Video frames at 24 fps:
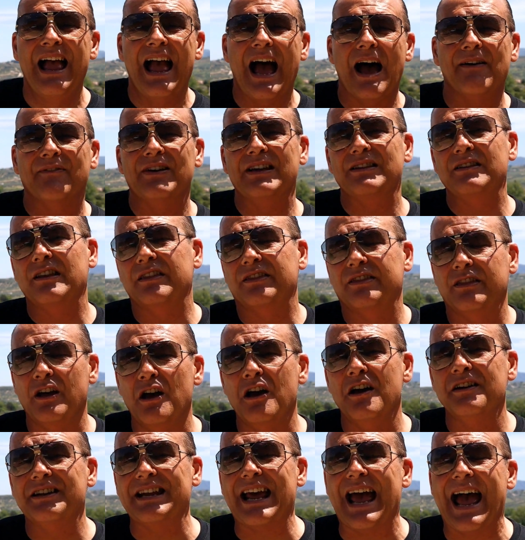And then the
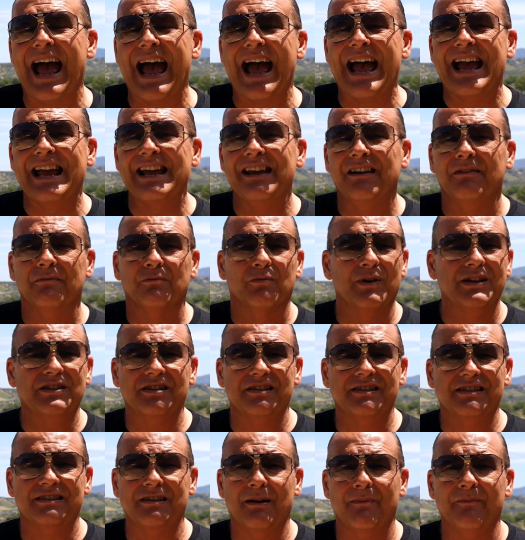third A, which
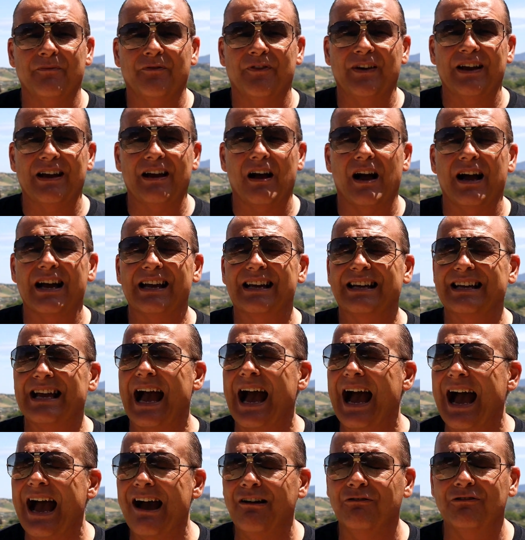is something I
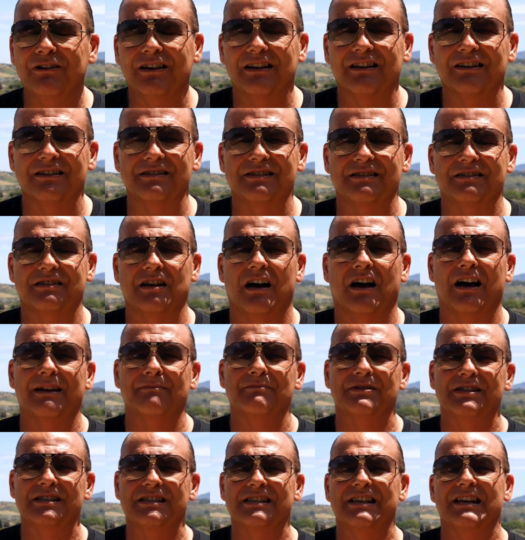countless
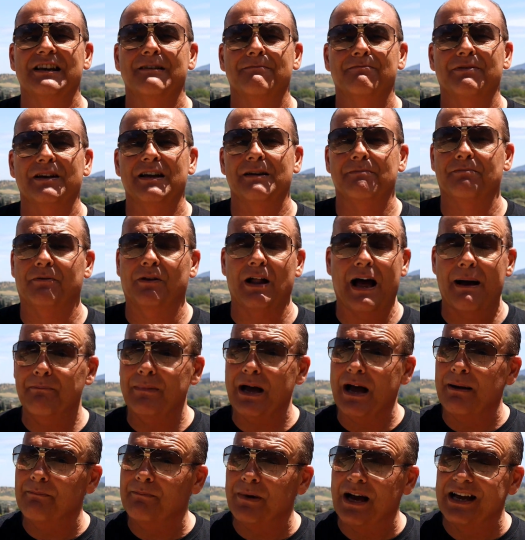times see people, and
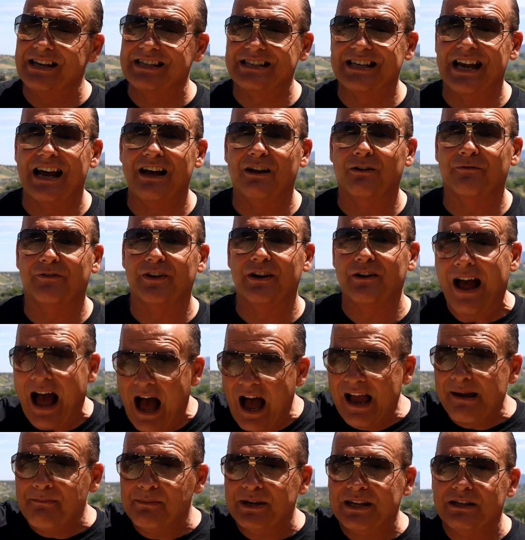myself,
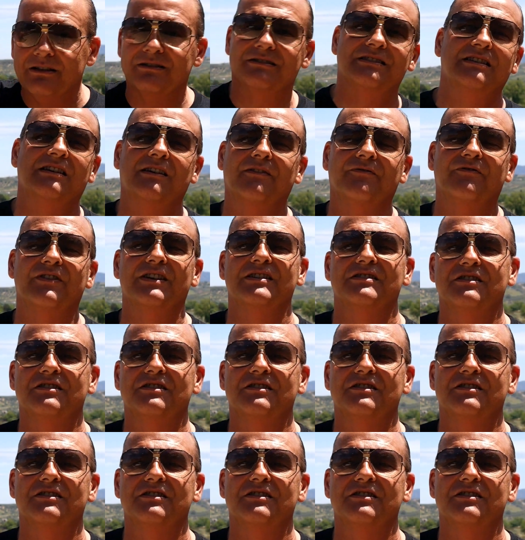I'm guilty of this